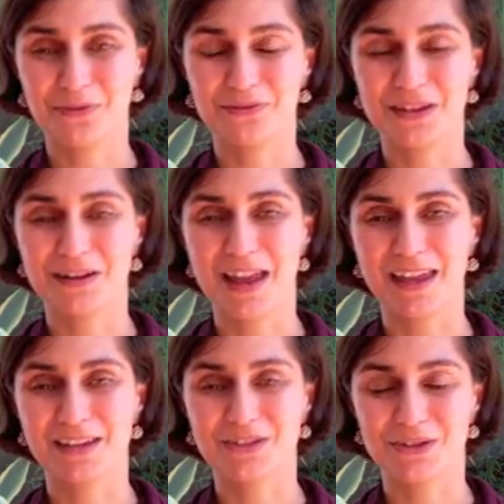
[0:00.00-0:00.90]
of their
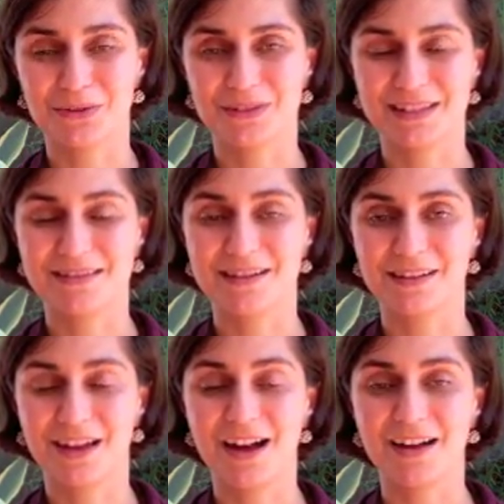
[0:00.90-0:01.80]
angels and their
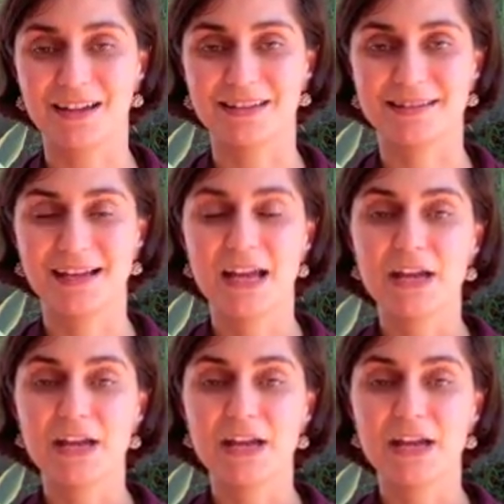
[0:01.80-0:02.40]
guides,